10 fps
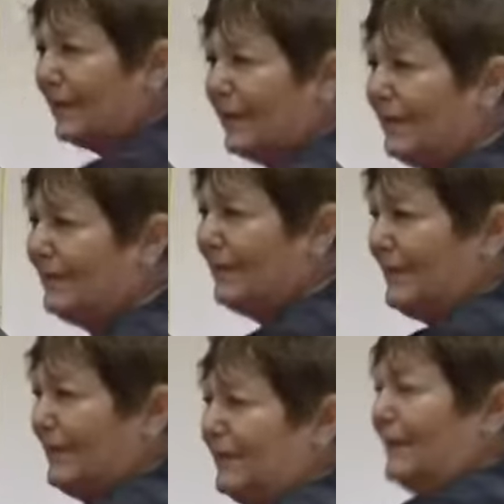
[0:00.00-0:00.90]
Watching her
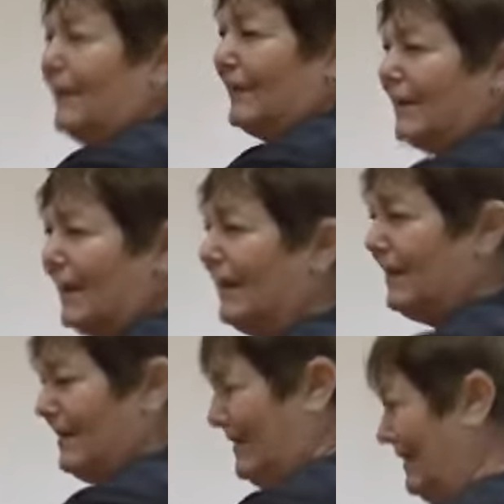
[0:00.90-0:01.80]
go through her aerobic
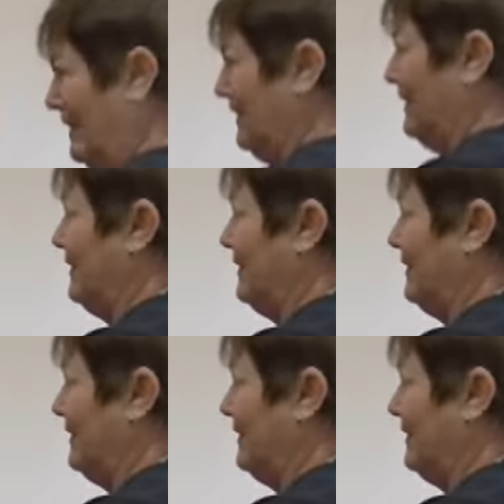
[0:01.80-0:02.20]
exercise